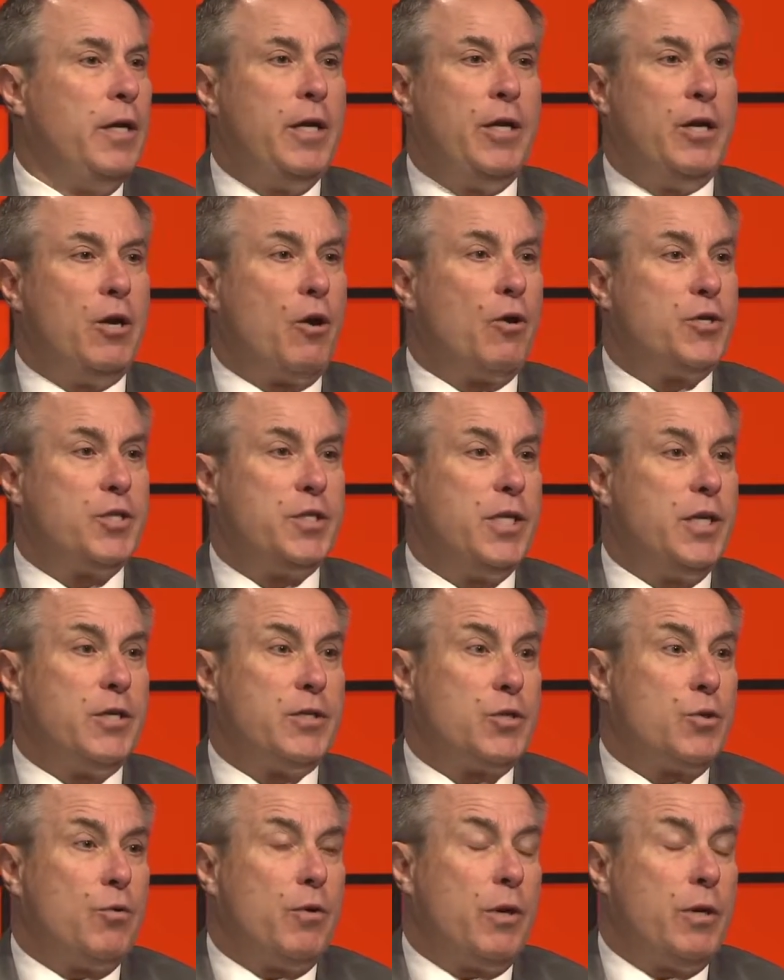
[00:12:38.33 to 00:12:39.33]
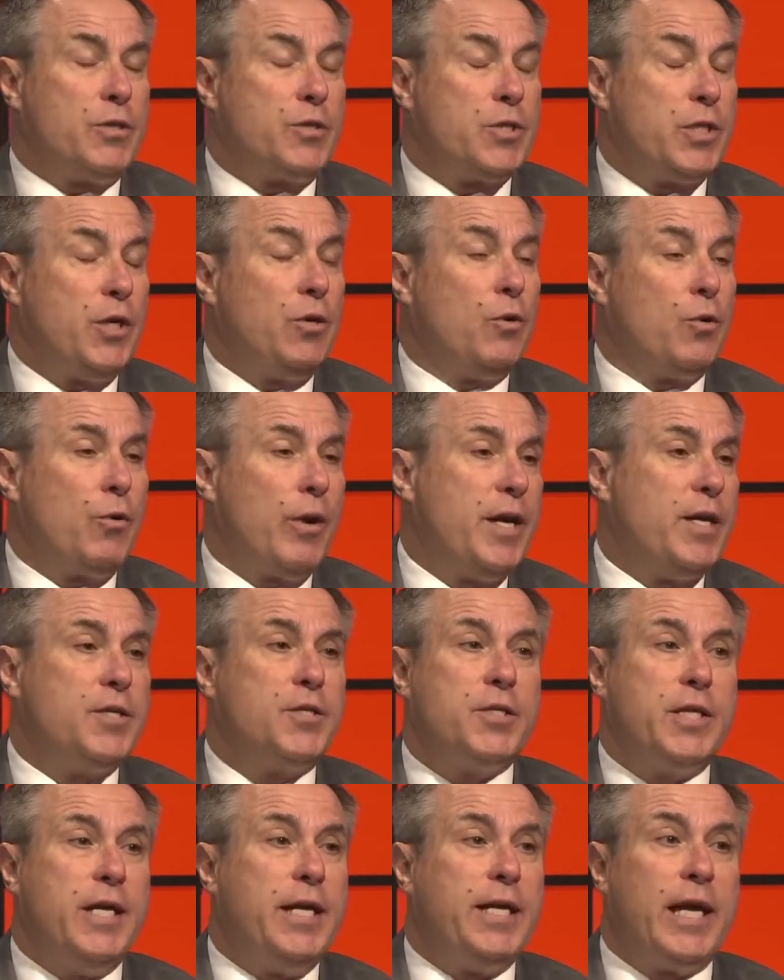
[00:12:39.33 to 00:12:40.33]
you know, our single
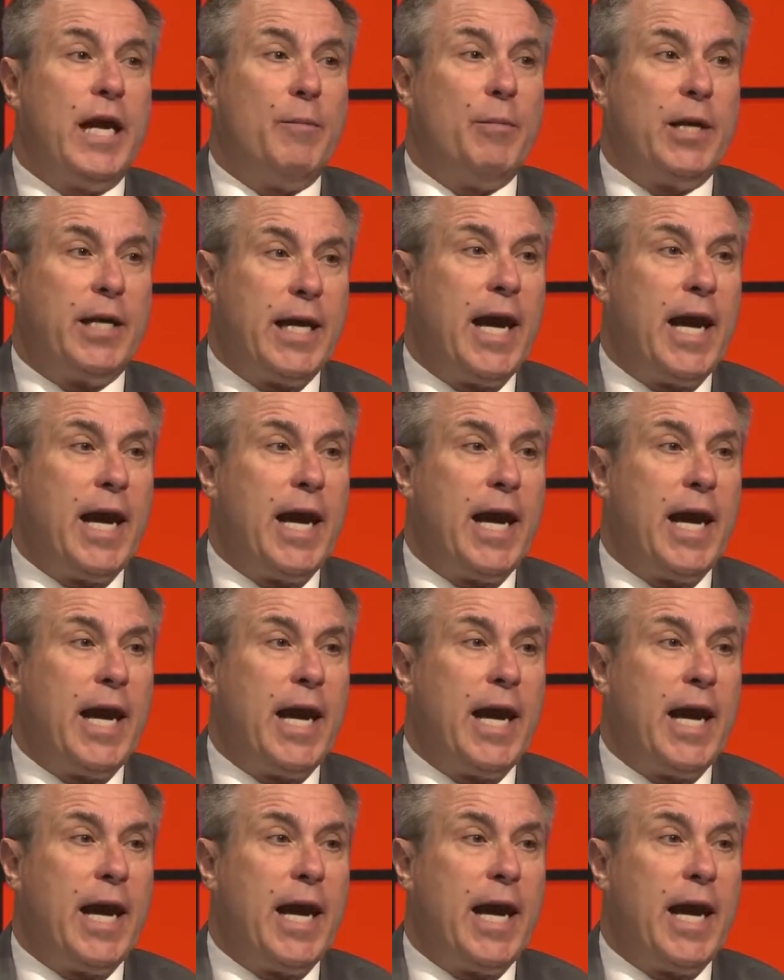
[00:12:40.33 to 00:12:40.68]
greatest economic